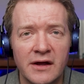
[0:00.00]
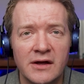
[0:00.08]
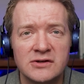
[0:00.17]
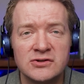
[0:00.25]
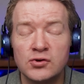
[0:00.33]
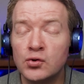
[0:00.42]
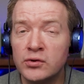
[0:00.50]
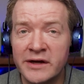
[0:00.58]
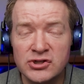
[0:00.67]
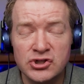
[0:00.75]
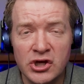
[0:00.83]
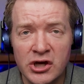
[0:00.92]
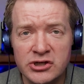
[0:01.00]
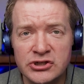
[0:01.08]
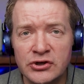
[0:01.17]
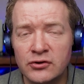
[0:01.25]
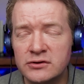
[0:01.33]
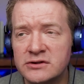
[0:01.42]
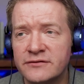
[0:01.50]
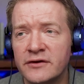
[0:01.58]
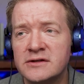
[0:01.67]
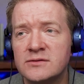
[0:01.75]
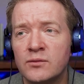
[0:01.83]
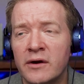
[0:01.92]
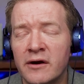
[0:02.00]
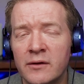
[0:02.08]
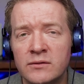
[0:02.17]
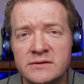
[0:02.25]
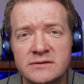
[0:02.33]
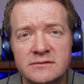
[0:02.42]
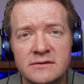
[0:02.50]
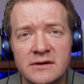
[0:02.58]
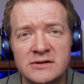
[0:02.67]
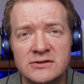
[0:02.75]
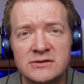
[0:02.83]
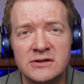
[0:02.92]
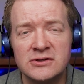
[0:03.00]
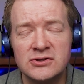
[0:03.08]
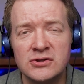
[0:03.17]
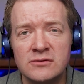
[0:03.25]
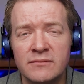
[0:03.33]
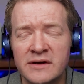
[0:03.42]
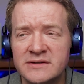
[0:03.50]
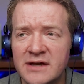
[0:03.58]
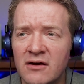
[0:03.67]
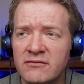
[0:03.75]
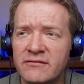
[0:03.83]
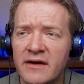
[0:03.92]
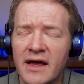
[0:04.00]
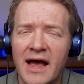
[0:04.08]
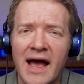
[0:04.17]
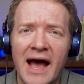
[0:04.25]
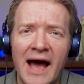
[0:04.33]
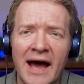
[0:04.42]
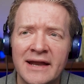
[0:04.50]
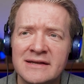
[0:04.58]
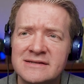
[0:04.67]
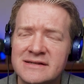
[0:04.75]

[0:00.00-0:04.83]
St. Aldate's Church in Oxford, where I was a student myself. And